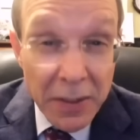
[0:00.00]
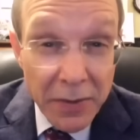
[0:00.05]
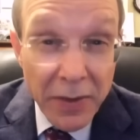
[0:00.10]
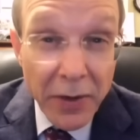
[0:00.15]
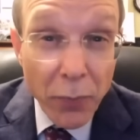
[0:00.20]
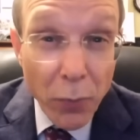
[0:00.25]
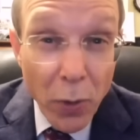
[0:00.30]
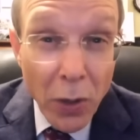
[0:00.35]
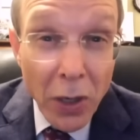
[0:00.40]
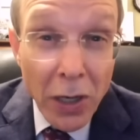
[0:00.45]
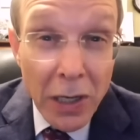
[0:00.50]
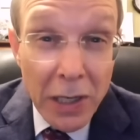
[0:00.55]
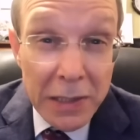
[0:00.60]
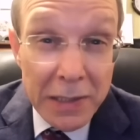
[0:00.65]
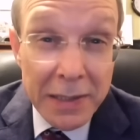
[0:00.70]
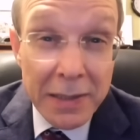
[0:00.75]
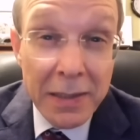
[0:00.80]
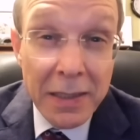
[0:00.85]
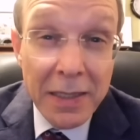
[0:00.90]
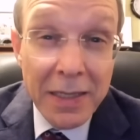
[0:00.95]
there
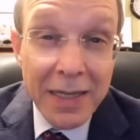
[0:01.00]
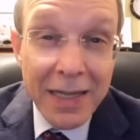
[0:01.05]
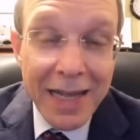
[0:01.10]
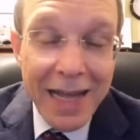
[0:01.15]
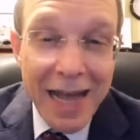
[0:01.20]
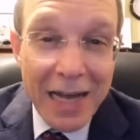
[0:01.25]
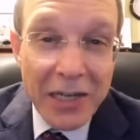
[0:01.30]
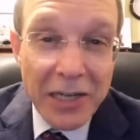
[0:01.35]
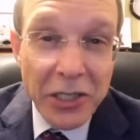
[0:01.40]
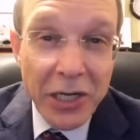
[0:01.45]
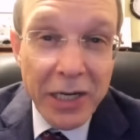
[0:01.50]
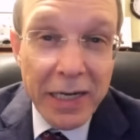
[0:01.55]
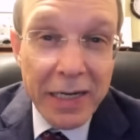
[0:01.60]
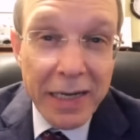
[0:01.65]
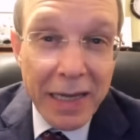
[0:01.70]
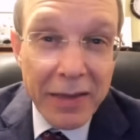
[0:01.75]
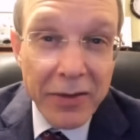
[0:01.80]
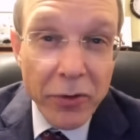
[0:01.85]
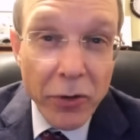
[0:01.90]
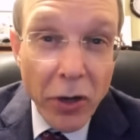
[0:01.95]
was actually
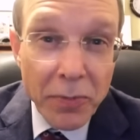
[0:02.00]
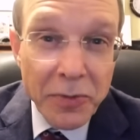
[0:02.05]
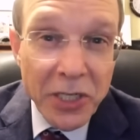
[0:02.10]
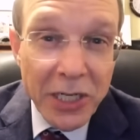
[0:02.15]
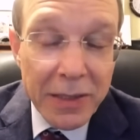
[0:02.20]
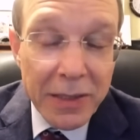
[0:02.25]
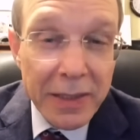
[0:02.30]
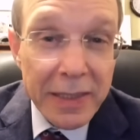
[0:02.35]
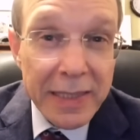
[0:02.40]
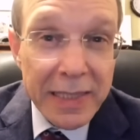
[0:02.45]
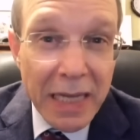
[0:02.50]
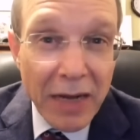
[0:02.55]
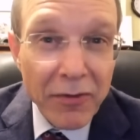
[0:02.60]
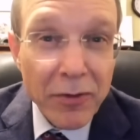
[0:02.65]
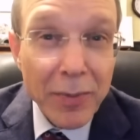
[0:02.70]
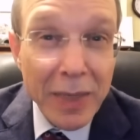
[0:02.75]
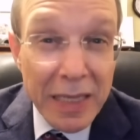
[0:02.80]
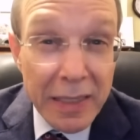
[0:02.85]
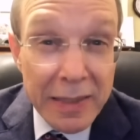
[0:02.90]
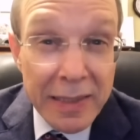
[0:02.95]
another object
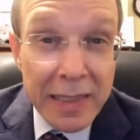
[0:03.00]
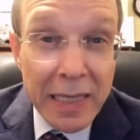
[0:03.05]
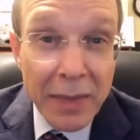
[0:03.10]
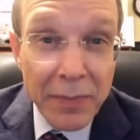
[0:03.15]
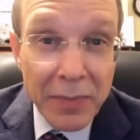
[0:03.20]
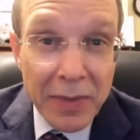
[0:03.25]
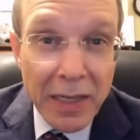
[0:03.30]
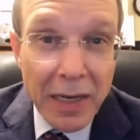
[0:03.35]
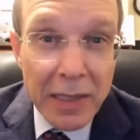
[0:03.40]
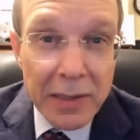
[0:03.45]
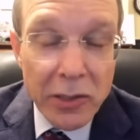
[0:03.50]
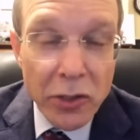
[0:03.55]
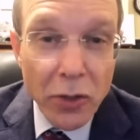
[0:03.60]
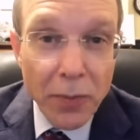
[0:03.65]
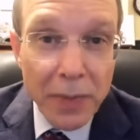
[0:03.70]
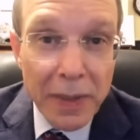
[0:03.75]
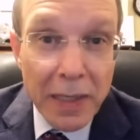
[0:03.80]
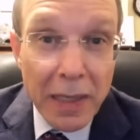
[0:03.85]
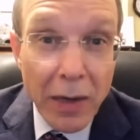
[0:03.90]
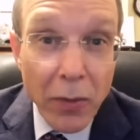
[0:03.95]
discovered by the same
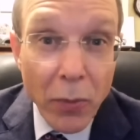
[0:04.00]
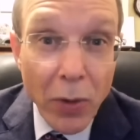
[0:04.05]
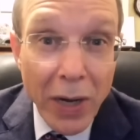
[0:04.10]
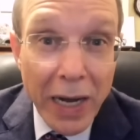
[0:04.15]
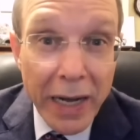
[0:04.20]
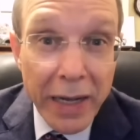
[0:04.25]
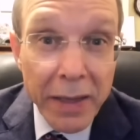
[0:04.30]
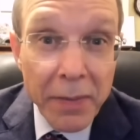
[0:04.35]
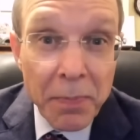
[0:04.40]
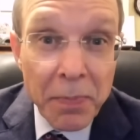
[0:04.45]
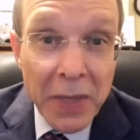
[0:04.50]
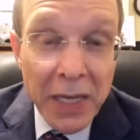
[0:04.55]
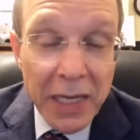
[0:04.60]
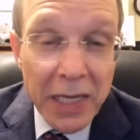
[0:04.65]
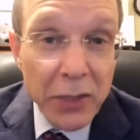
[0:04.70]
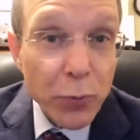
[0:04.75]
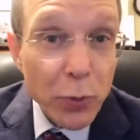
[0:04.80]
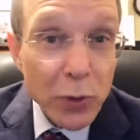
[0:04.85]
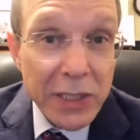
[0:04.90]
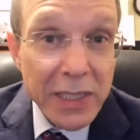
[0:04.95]
telescope in Hawaii.
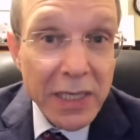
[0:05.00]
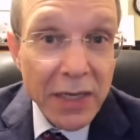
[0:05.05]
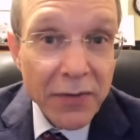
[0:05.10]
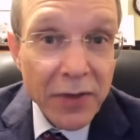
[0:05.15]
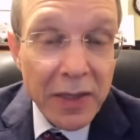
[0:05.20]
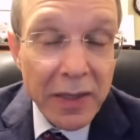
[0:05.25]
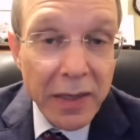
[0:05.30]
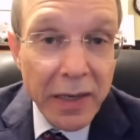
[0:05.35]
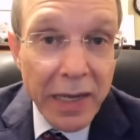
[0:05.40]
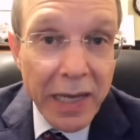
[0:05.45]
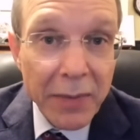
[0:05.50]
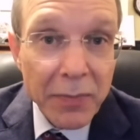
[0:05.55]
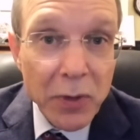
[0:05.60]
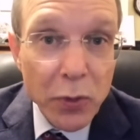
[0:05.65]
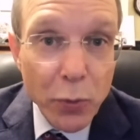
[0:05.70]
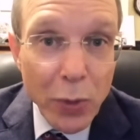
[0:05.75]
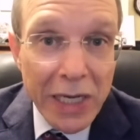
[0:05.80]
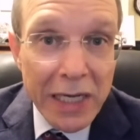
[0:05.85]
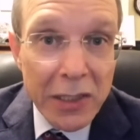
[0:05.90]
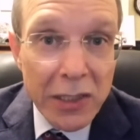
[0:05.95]
It was given the name
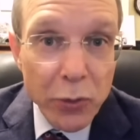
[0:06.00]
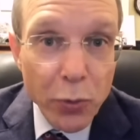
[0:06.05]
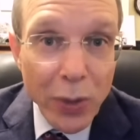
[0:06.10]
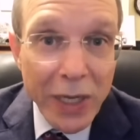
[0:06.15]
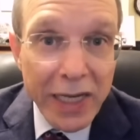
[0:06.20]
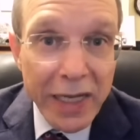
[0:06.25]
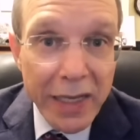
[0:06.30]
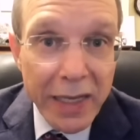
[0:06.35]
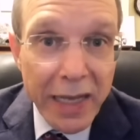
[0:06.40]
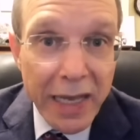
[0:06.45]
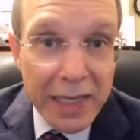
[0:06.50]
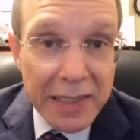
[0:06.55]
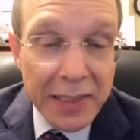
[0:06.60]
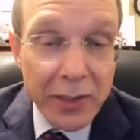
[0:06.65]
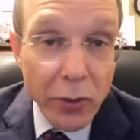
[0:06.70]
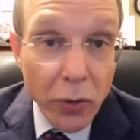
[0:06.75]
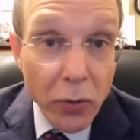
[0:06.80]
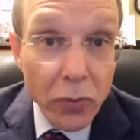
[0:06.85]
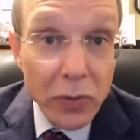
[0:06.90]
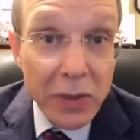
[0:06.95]
2020
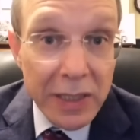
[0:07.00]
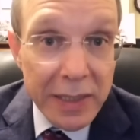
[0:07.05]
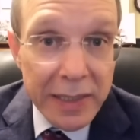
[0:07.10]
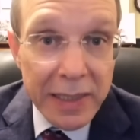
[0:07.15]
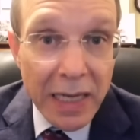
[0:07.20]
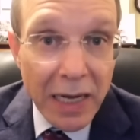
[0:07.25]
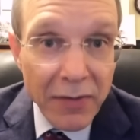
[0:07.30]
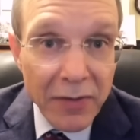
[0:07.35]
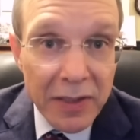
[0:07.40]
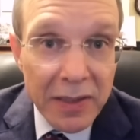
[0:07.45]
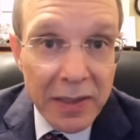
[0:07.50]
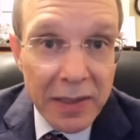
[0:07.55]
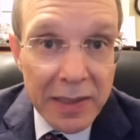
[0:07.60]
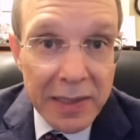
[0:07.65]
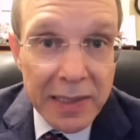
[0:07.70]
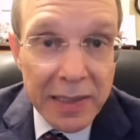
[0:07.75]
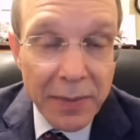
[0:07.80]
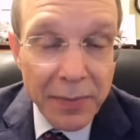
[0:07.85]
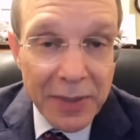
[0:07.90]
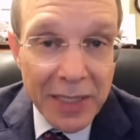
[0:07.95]
SO, discovered in
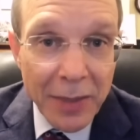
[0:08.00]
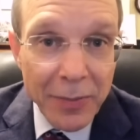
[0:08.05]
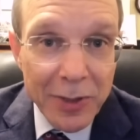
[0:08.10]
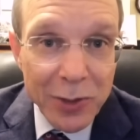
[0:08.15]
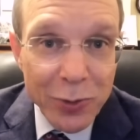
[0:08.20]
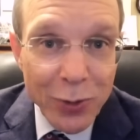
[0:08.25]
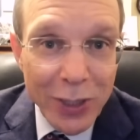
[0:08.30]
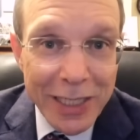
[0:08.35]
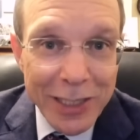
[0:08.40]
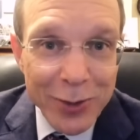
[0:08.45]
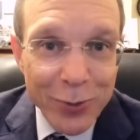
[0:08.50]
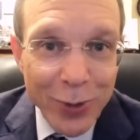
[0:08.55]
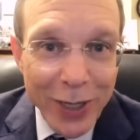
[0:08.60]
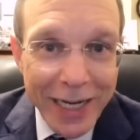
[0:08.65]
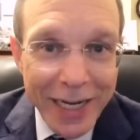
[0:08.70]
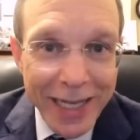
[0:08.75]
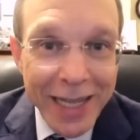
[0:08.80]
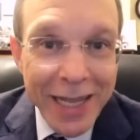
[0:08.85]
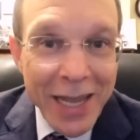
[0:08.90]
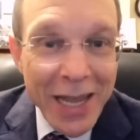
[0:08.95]
September
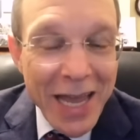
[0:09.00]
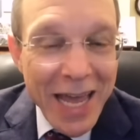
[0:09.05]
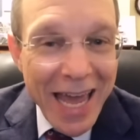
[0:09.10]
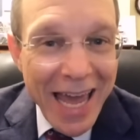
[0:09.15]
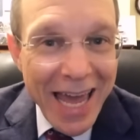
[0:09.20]
2020.